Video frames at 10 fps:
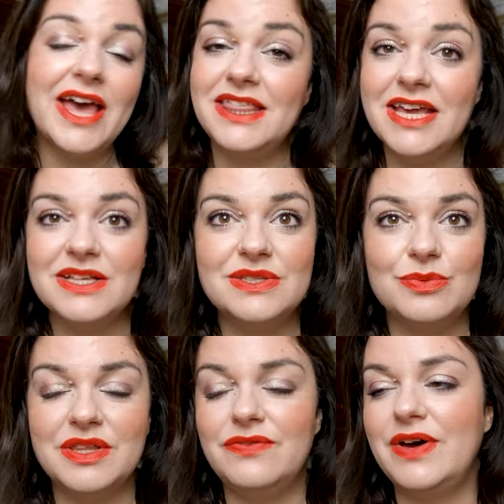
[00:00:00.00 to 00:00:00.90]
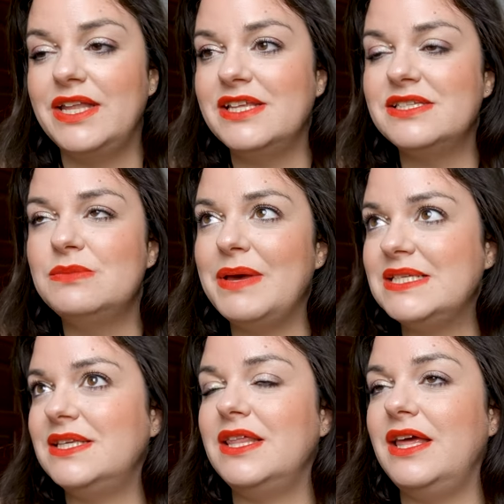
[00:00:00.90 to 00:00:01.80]
I think this is really fun. This is
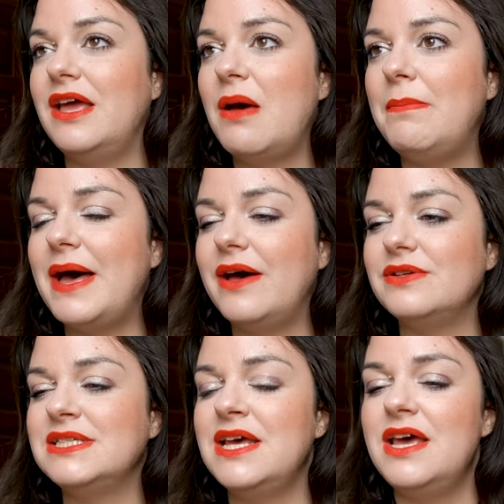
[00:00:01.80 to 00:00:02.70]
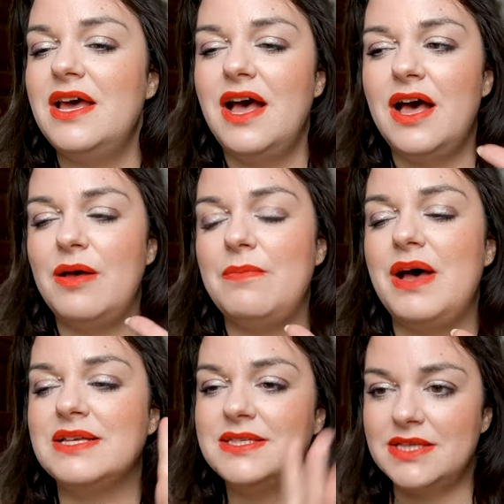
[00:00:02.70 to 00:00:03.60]
basically about um,
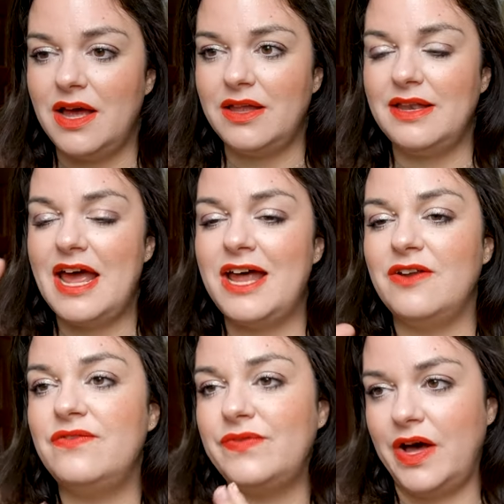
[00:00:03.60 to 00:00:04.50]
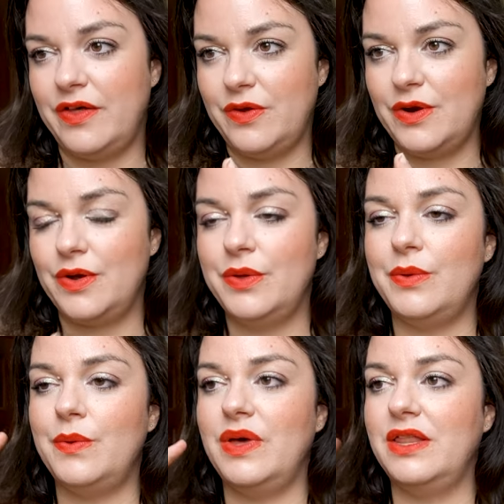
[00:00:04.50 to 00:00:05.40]
a son and a father
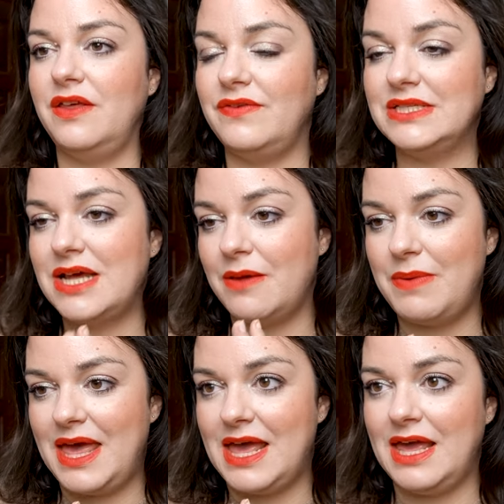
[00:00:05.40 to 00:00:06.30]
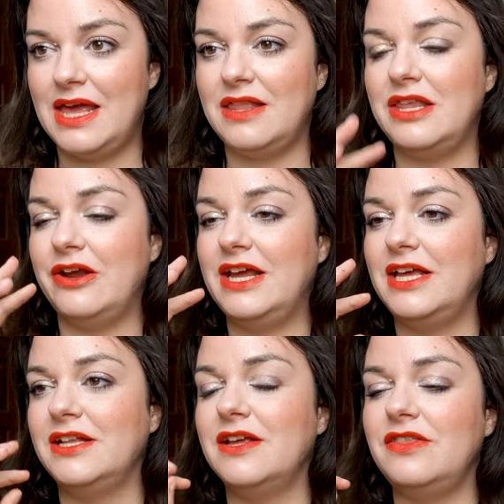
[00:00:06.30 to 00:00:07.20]
who live in Taipei and they're
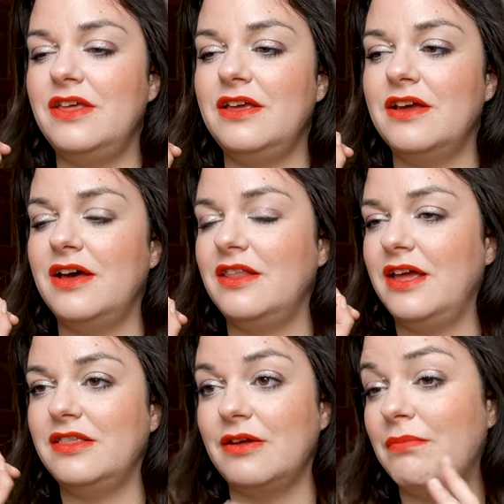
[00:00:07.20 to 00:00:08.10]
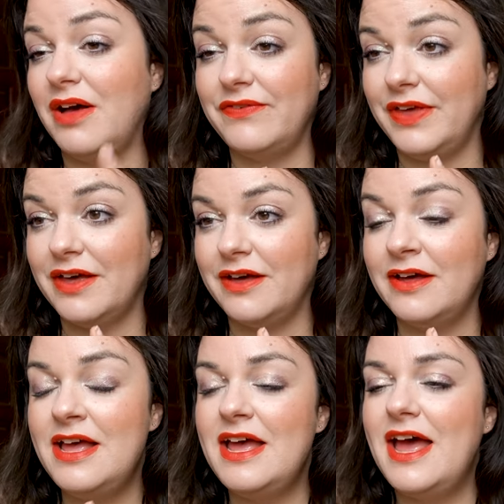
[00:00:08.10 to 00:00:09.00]
in the uh, like their
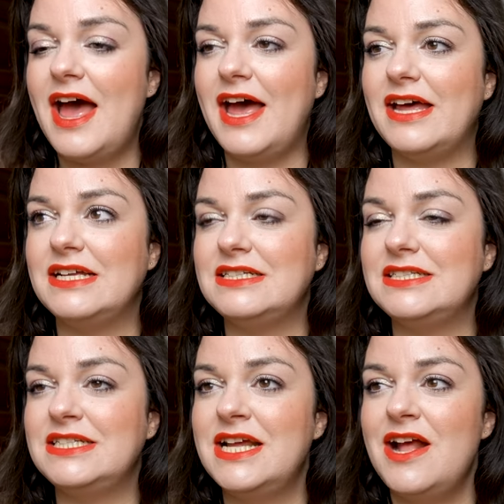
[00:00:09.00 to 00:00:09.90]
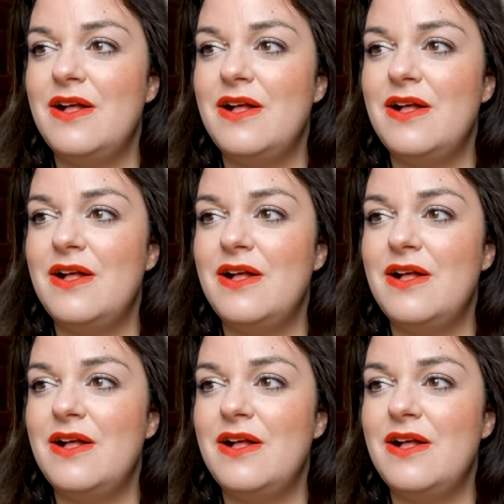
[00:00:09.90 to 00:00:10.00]
mafia and